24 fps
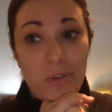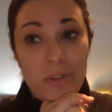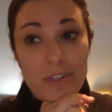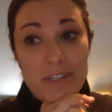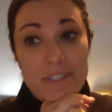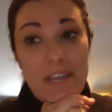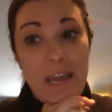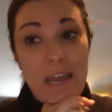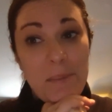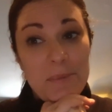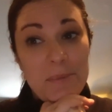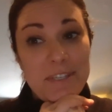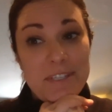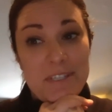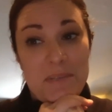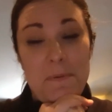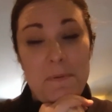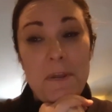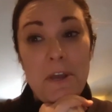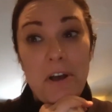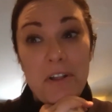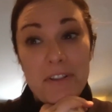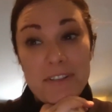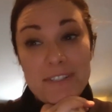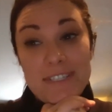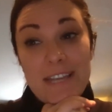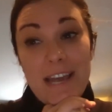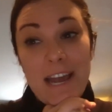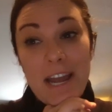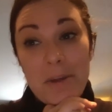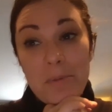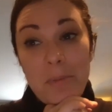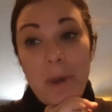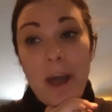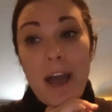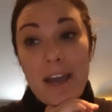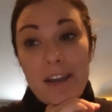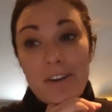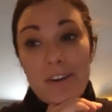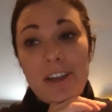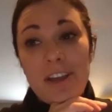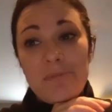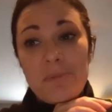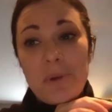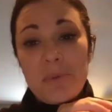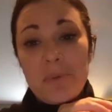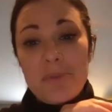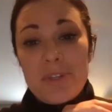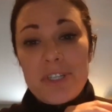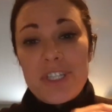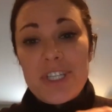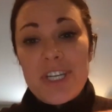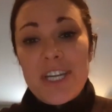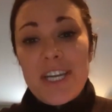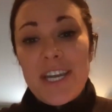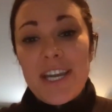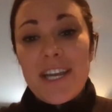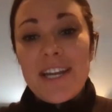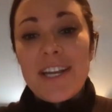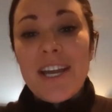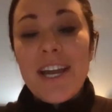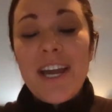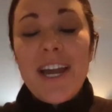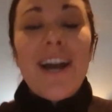this happens to me all the time. I don't have my machine.